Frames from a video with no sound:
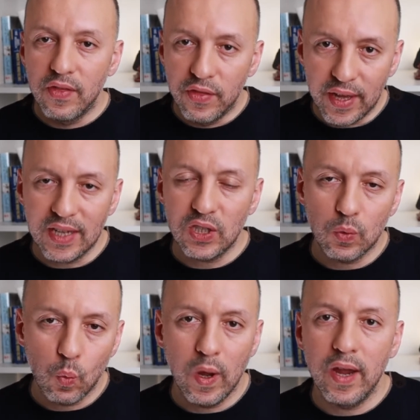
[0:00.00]
That's
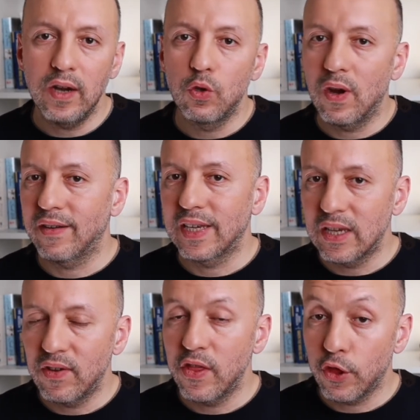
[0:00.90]
where you are
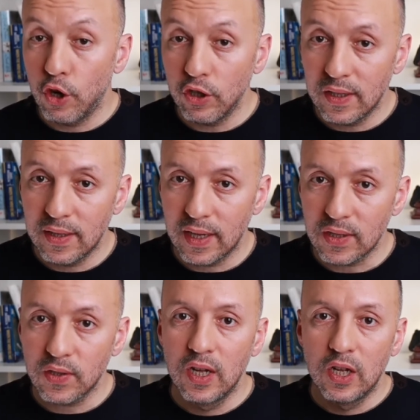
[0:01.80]
given 30
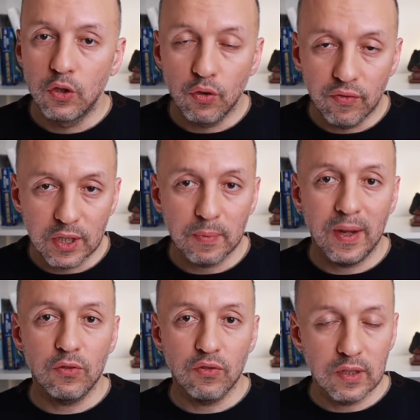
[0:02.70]
days to
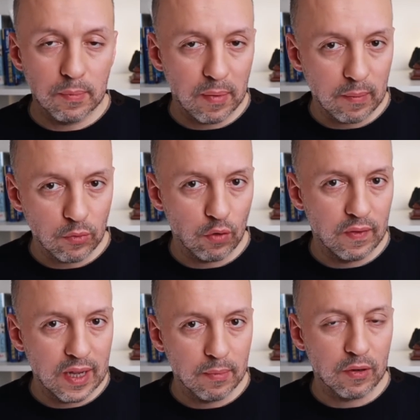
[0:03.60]
respond to the Department of
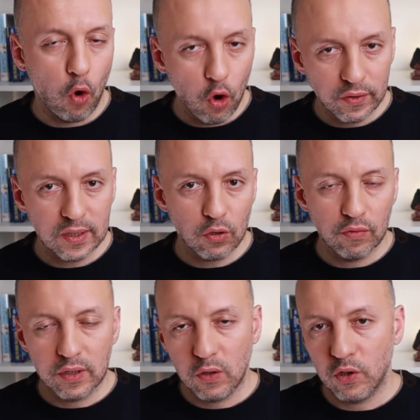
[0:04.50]
Labor audit or
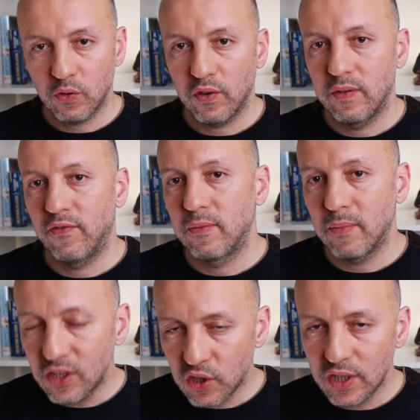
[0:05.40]
request for
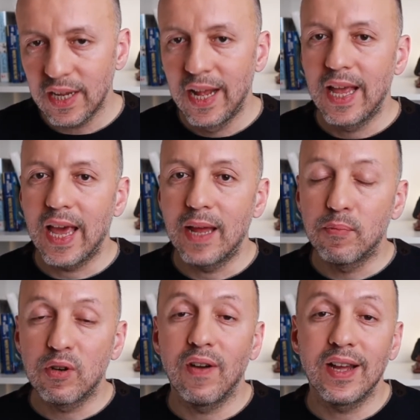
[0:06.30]
information and
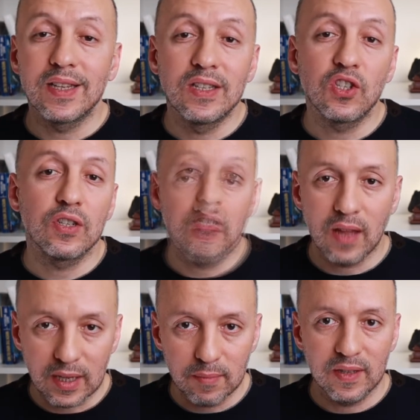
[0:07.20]
provide additional
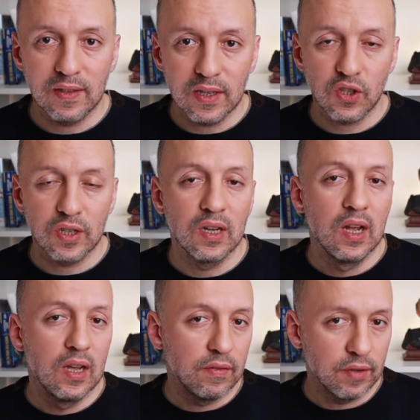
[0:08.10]
documentation
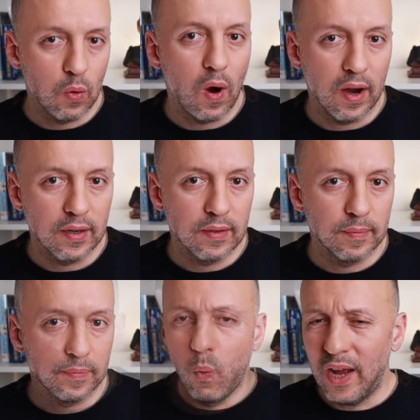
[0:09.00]
required.
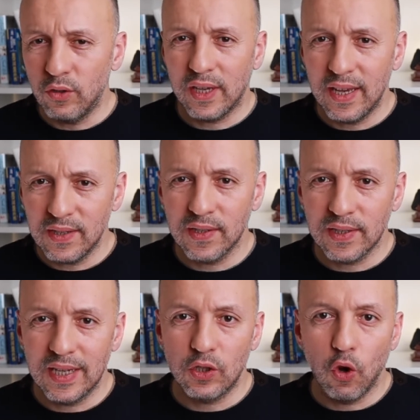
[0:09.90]
Why do cases
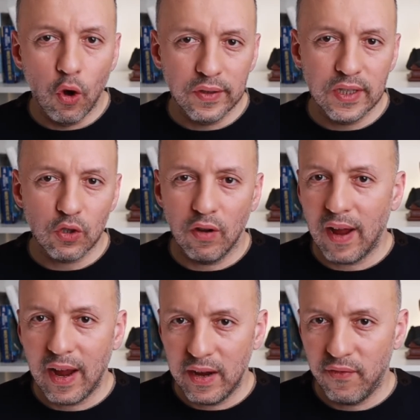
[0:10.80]
get audits or
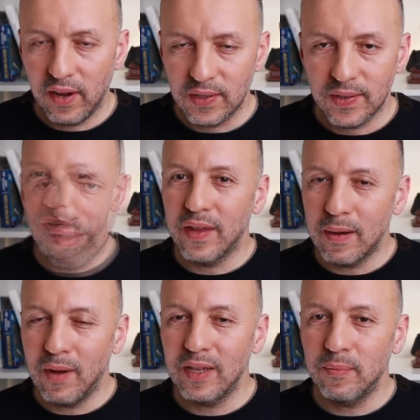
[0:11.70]
RFIs? There
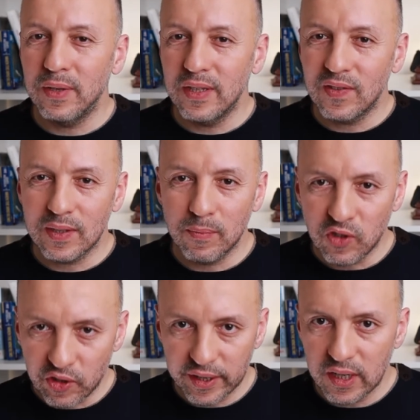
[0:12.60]
might be some
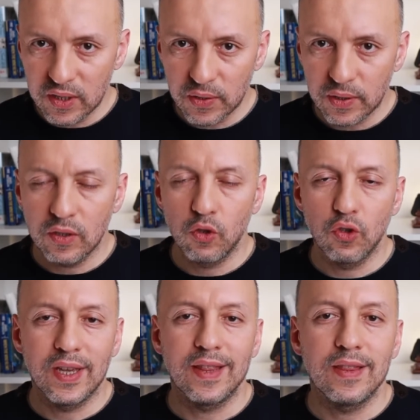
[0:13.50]
triggers
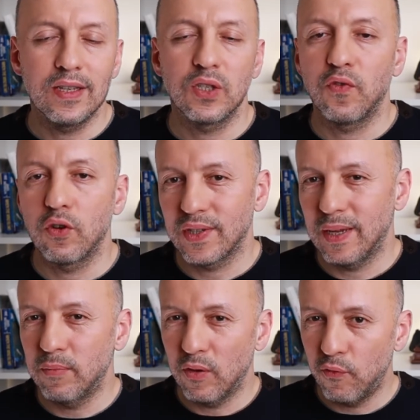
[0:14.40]
to get this, for
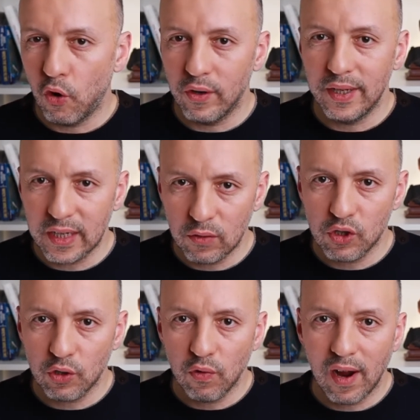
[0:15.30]
example, a foreign
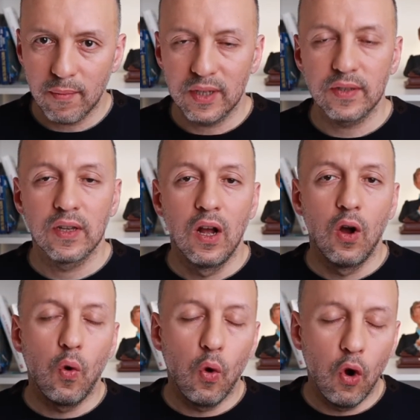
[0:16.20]
language requirement
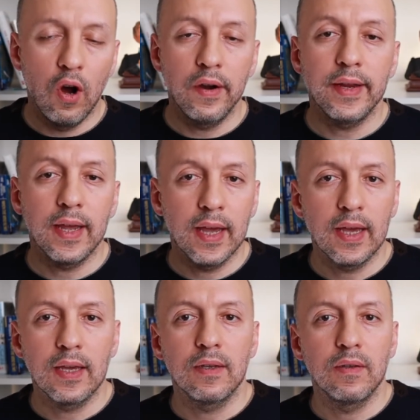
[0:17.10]
or
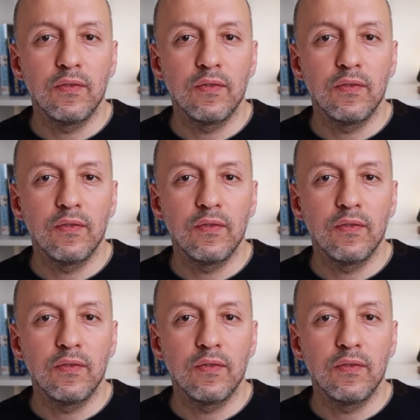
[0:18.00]
a